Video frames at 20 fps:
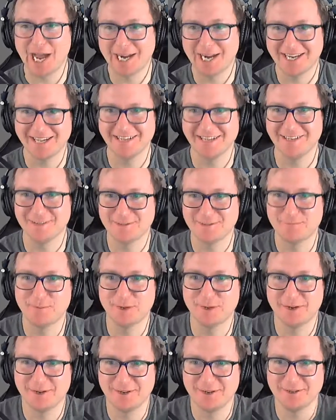you put it
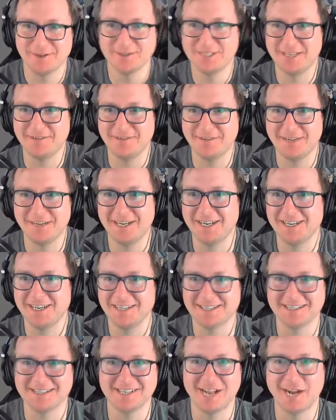on your TV, it's
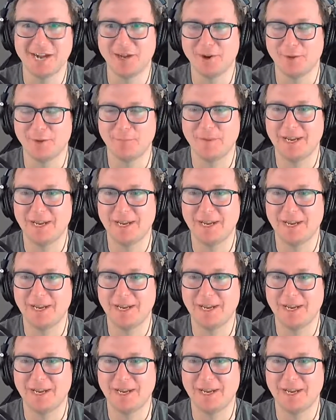900p.